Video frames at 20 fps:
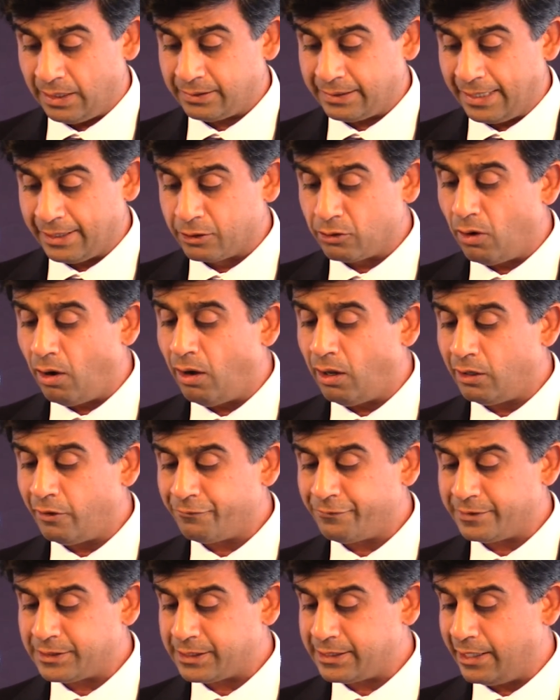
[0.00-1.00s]
I think
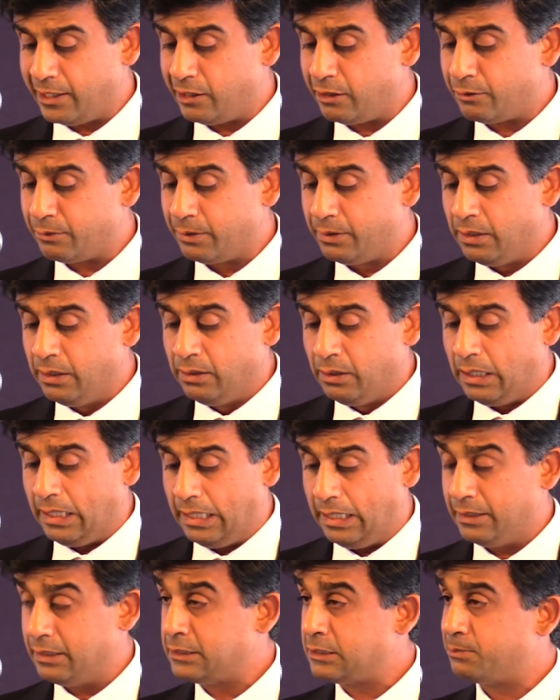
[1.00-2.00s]
all of us here,
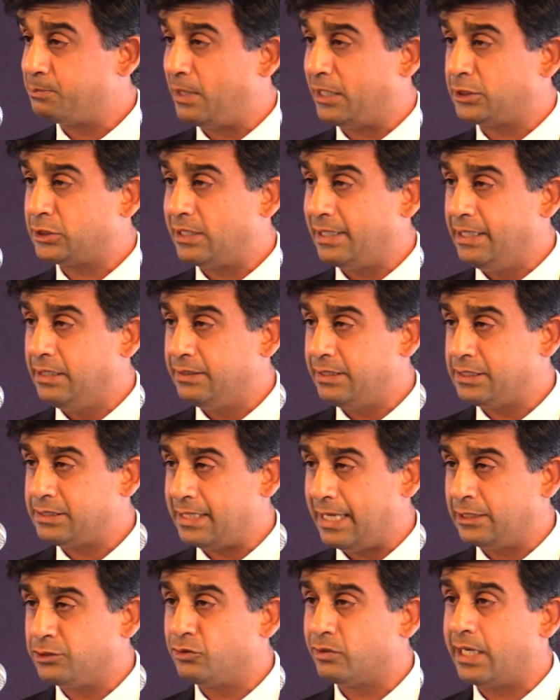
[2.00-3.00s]
especially in
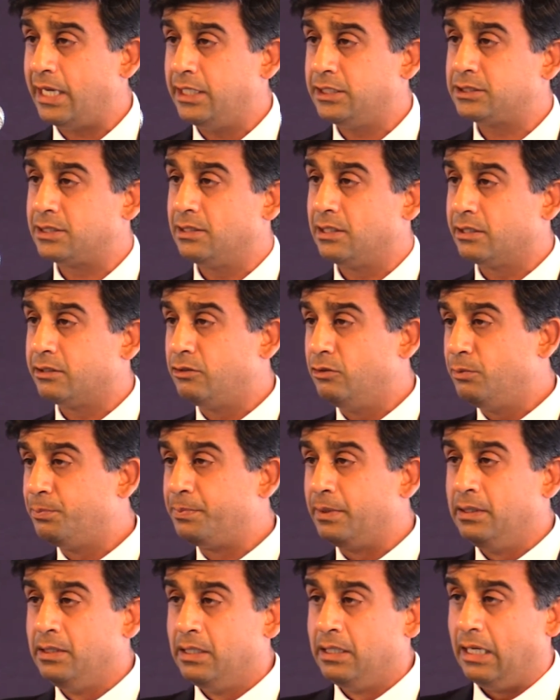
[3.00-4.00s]
this educational
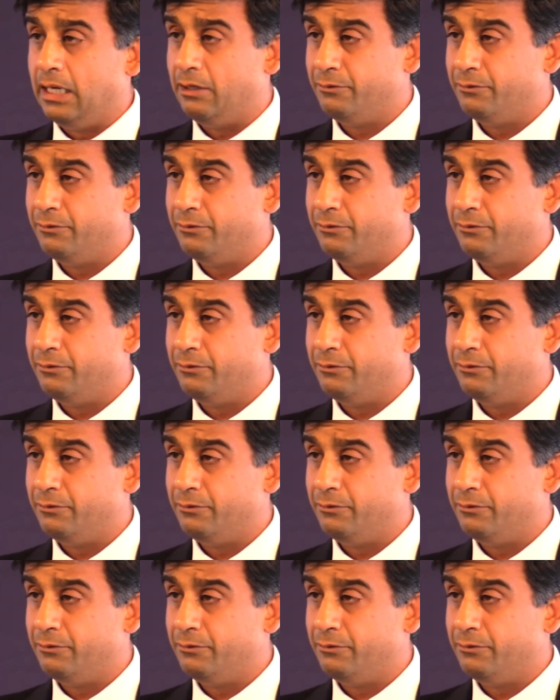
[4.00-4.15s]
group